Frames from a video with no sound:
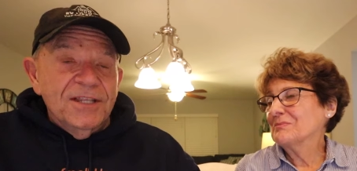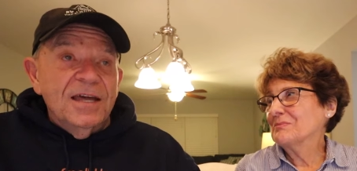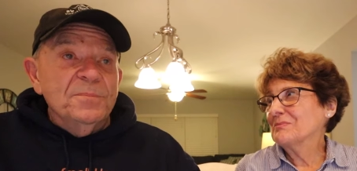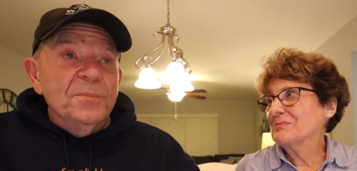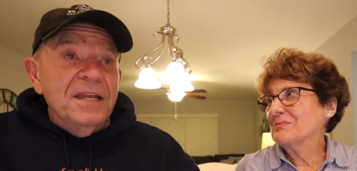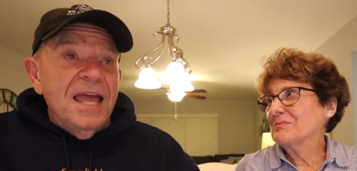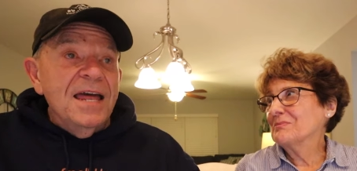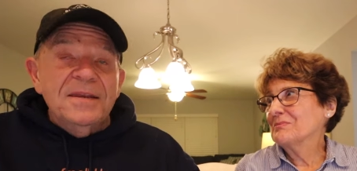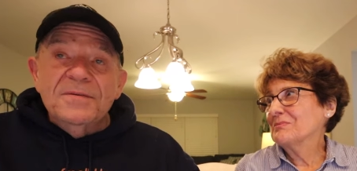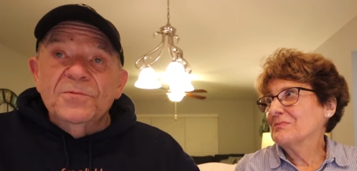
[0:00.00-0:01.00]
Speaker 1: that. But
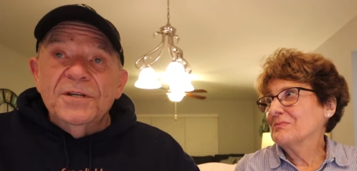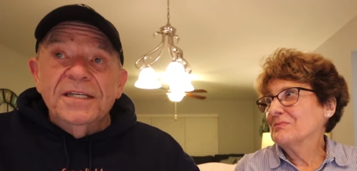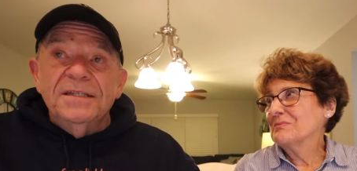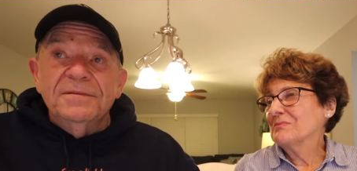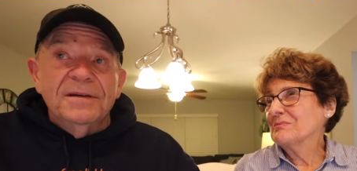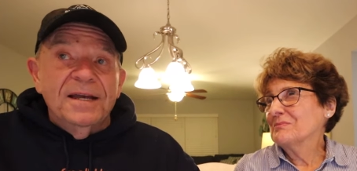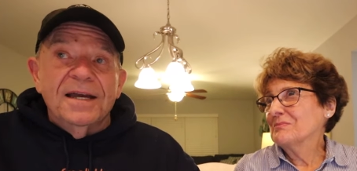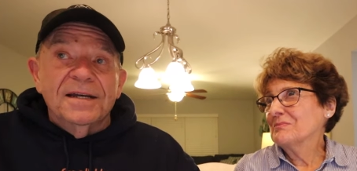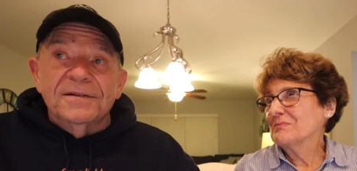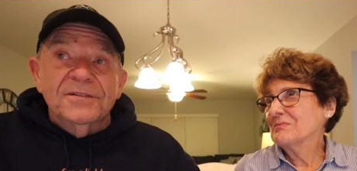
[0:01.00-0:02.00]
had we
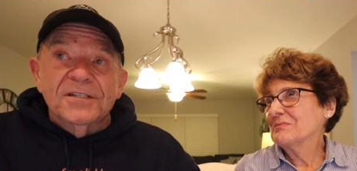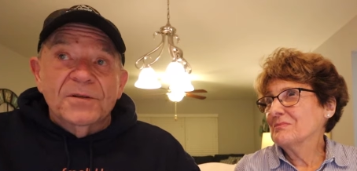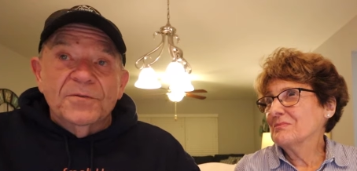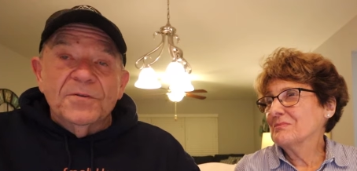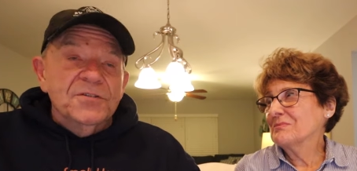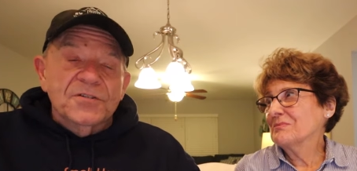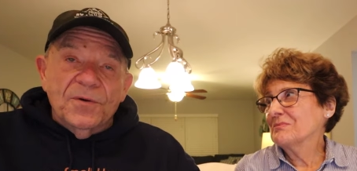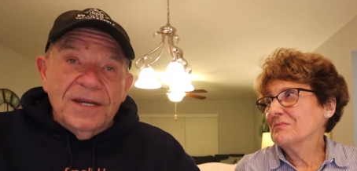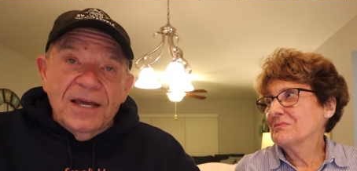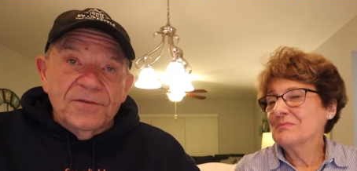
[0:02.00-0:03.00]
uh, just if we were
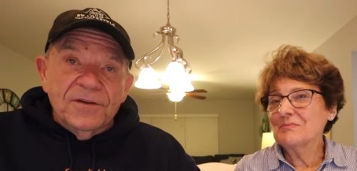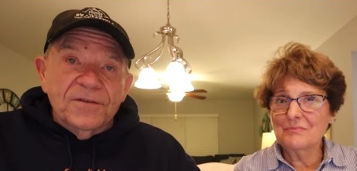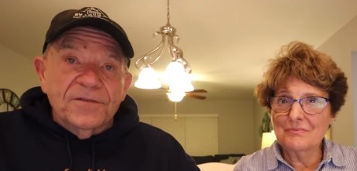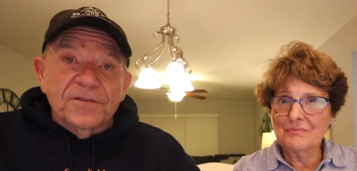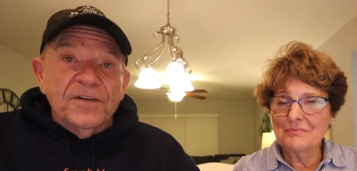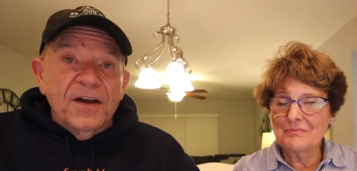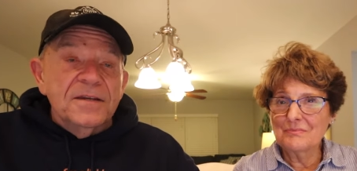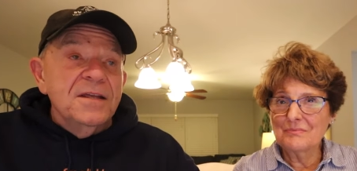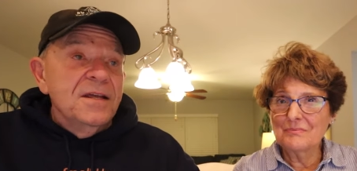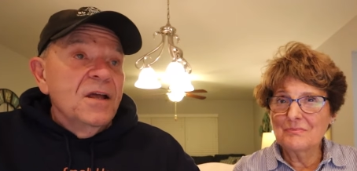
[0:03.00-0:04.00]
just going down there for
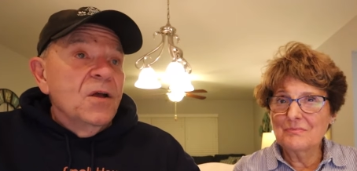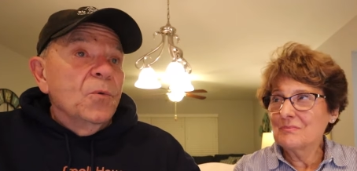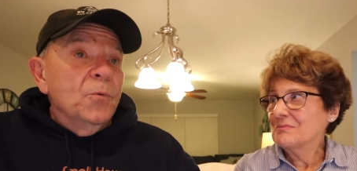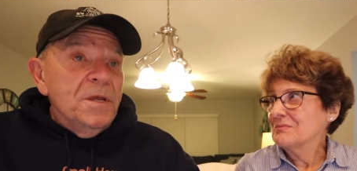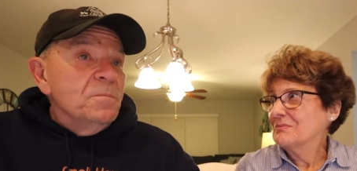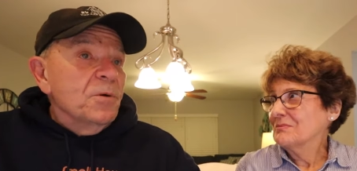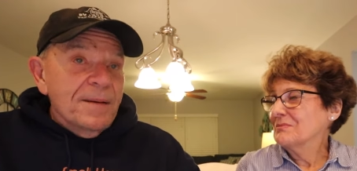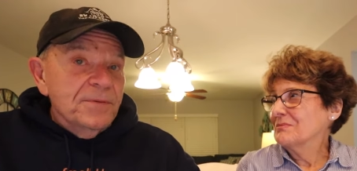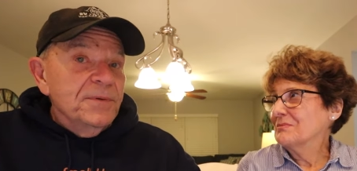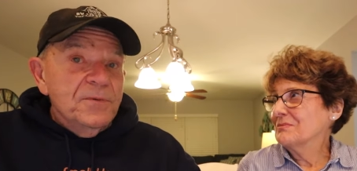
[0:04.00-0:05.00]
fun, we
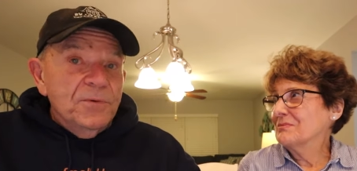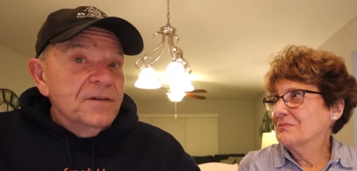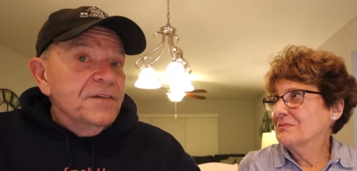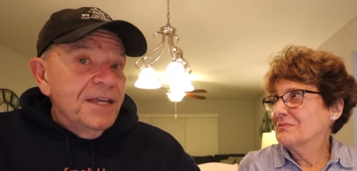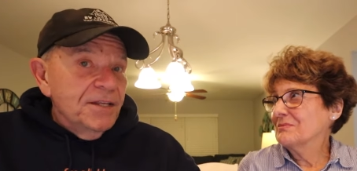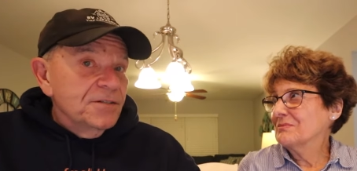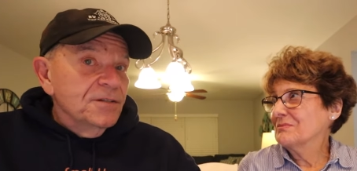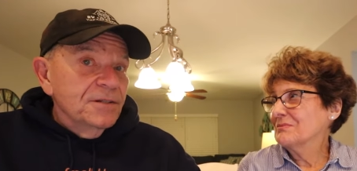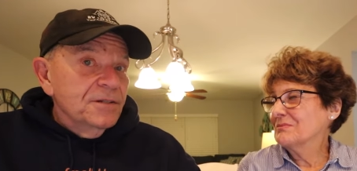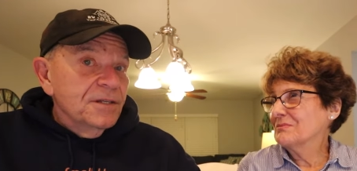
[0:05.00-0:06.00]
probably would have
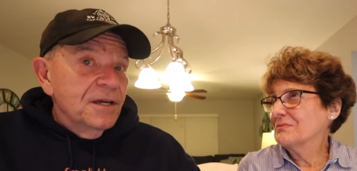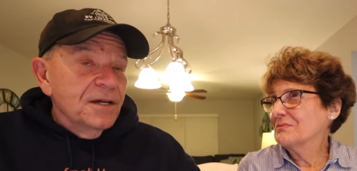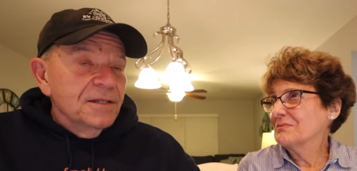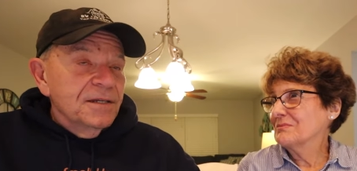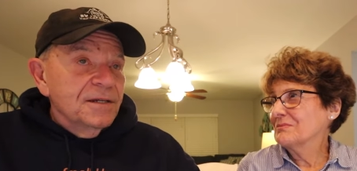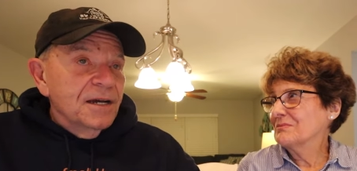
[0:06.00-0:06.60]
canceled uh,